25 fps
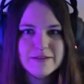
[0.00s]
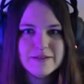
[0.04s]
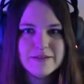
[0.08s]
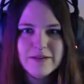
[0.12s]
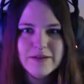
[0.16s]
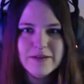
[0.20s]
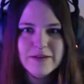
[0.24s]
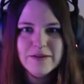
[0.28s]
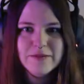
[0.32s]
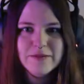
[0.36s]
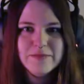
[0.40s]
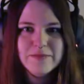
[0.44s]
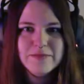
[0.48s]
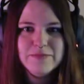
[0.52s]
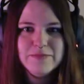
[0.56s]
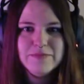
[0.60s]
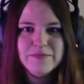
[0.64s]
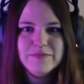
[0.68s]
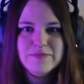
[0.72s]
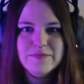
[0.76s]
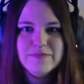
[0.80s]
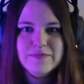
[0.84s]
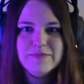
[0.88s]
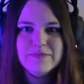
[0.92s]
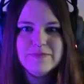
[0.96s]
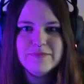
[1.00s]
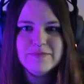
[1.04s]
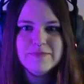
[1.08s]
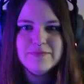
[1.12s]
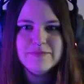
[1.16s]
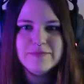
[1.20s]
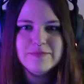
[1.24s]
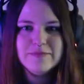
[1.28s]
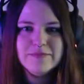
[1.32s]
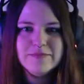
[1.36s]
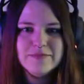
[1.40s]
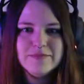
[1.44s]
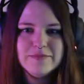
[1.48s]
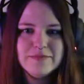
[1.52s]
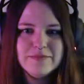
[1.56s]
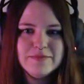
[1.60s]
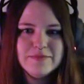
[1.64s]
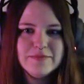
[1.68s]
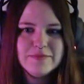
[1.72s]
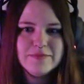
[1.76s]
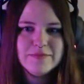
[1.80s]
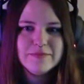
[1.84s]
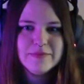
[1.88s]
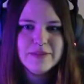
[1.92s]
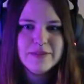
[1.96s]
no, not in the smoke
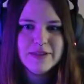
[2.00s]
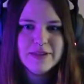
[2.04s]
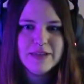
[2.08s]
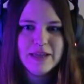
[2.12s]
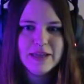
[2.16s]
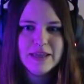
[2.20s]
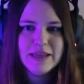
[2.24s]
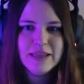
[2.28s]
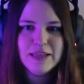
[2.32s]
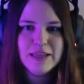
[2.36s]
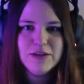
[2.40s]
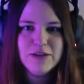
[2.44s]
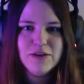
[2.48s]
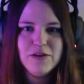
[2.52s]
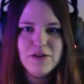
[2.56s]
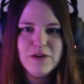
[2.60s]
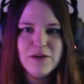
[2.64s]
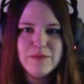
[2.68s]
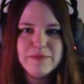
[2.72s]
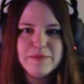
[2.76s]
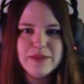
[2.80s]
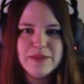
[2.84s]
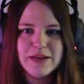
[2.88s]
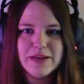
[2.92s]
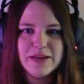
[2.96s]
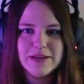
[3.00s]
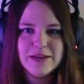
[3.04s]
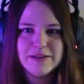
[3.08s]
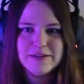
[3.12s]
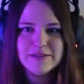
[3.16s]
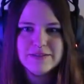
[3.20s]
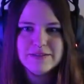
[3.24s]
think you go up there.